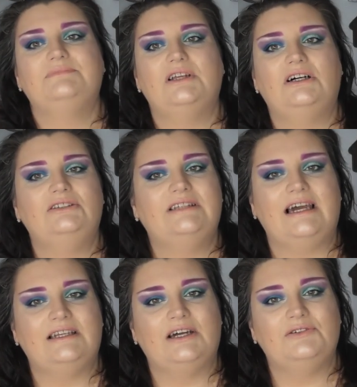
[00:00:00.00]
on
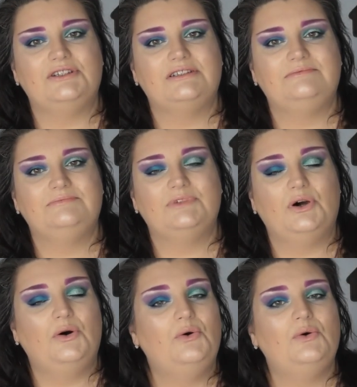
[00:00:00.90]
that note,
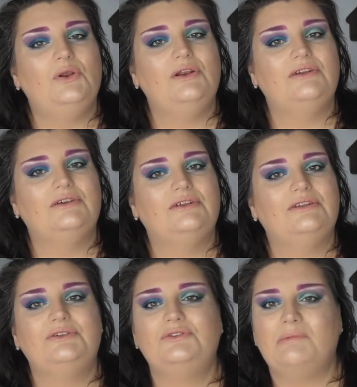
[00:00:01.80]
all
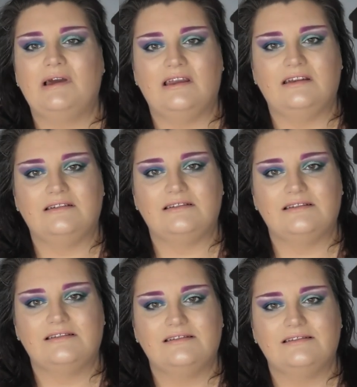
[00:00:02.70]
that
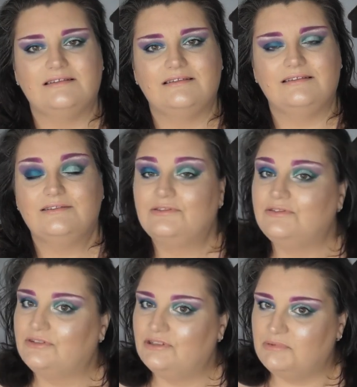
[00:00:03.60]
remains
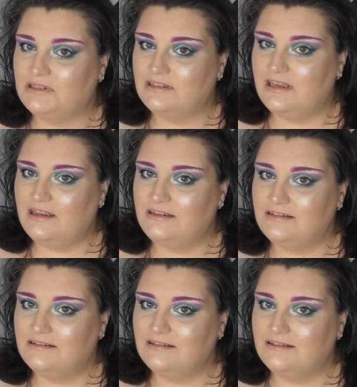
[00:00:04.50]
to be said
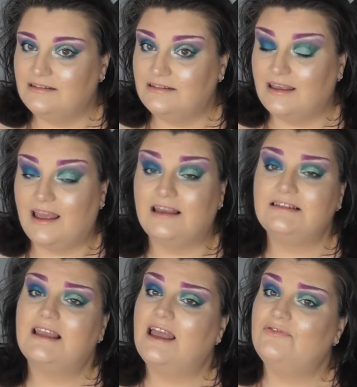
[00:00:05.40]

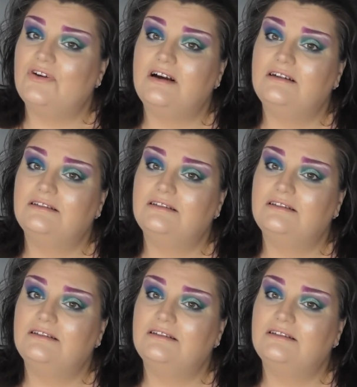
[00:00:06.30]
as ever,